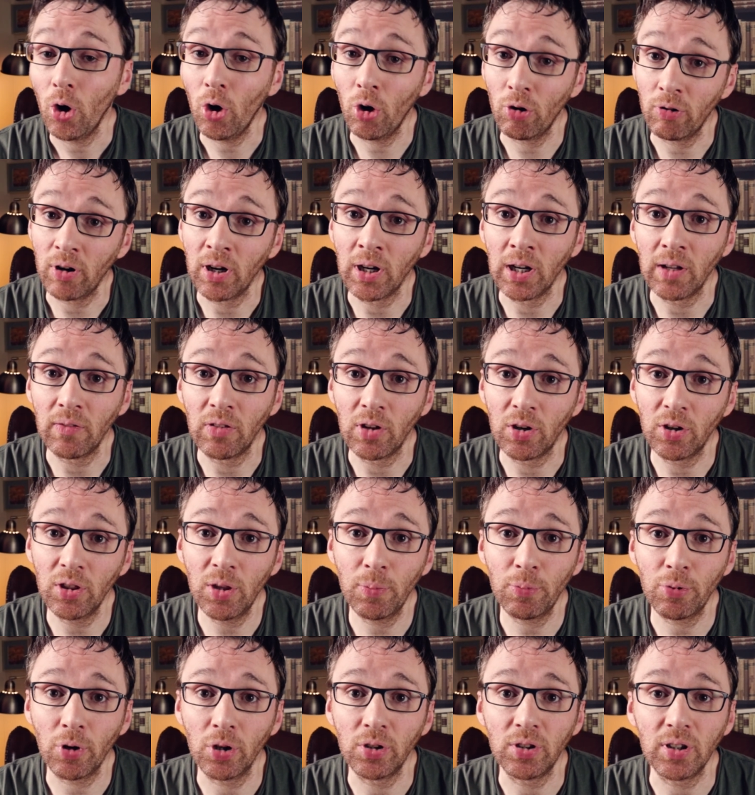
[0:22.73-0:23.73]
or any of the
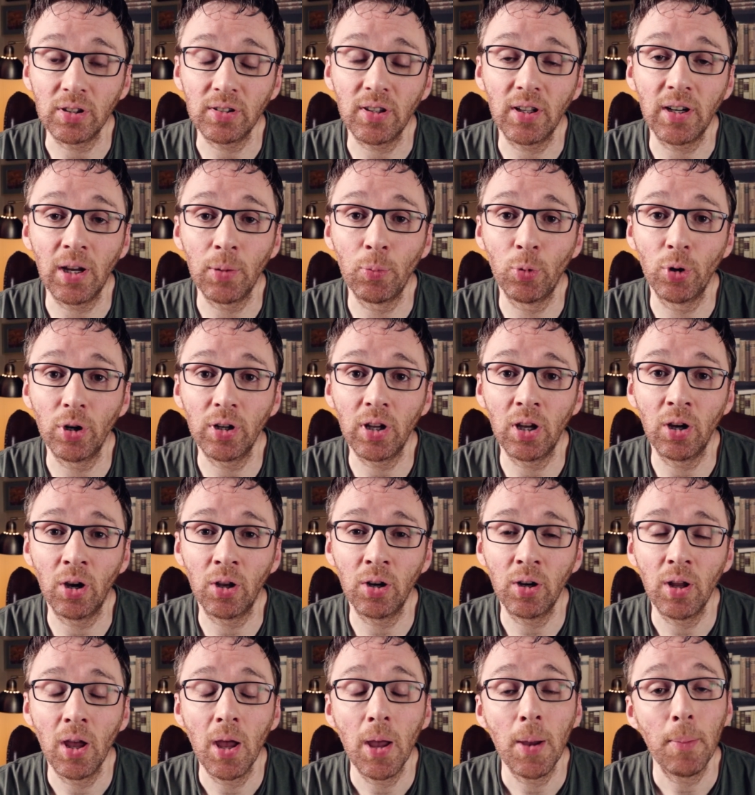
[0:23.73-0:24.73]
other projects that I'm working
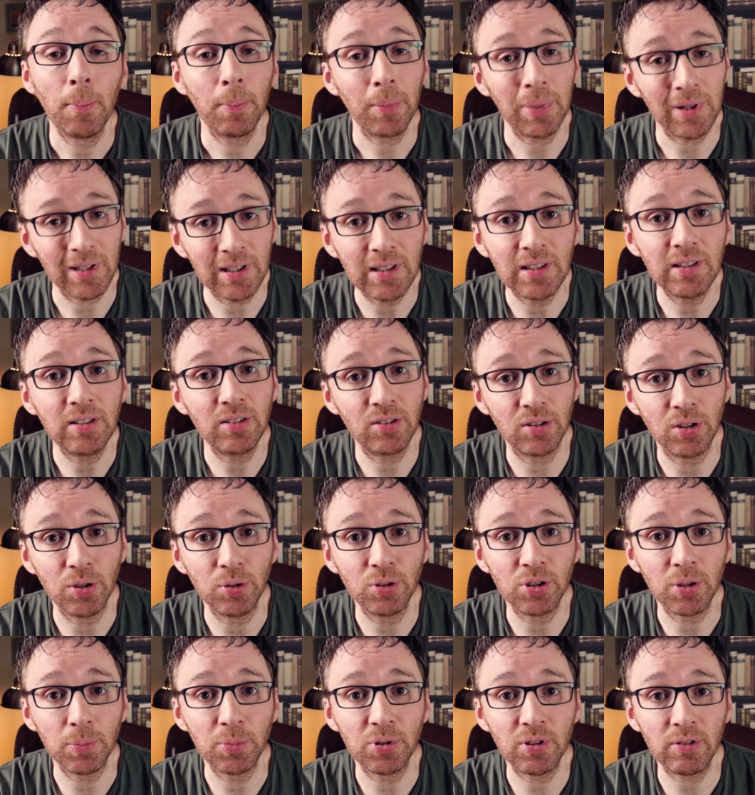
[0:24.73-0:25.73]
on, please
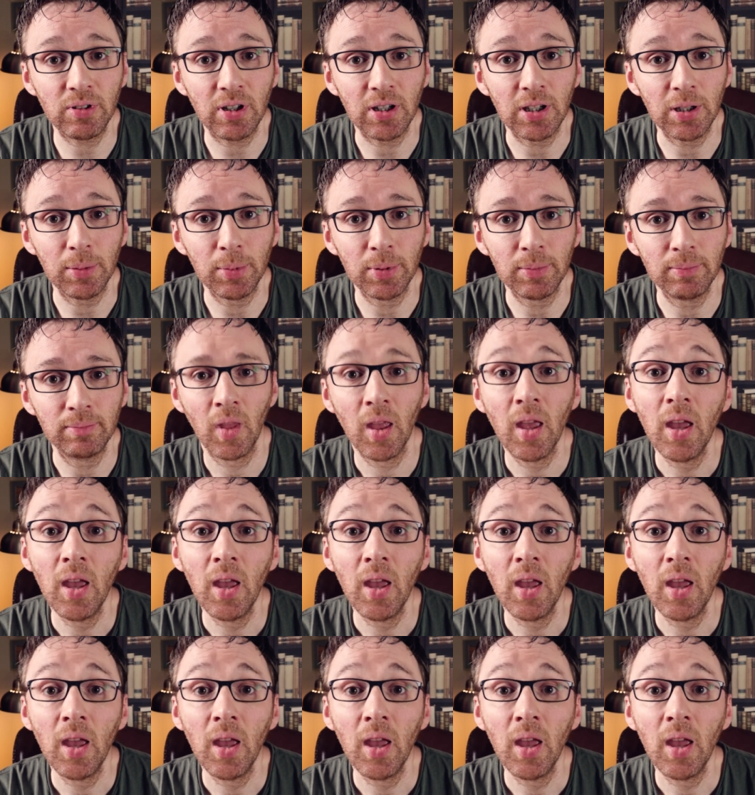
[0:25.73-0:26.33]
do subscribe.